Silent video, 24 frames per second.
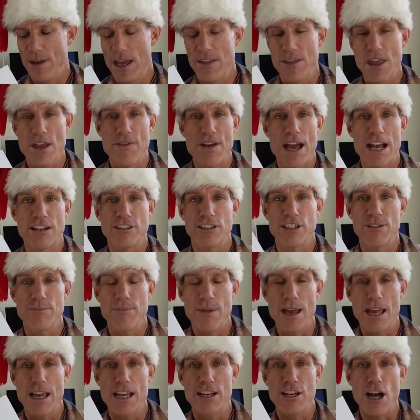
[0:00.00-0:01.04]
and they've actually
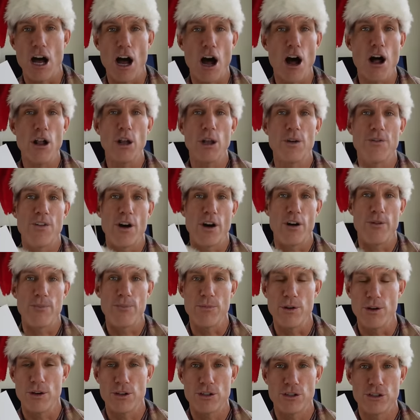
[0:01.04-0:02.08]
made all of our
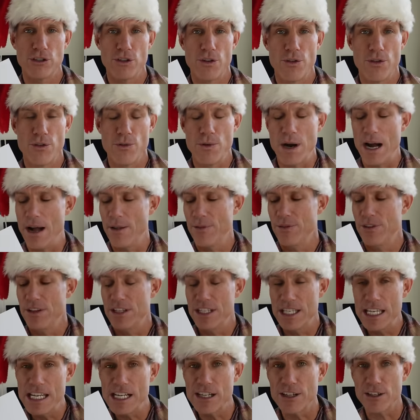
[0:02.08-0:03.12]
merch throughout the
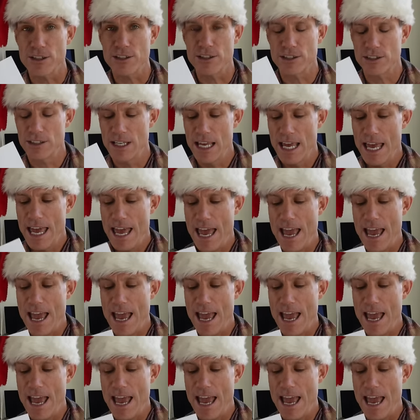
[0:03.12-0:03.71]
years.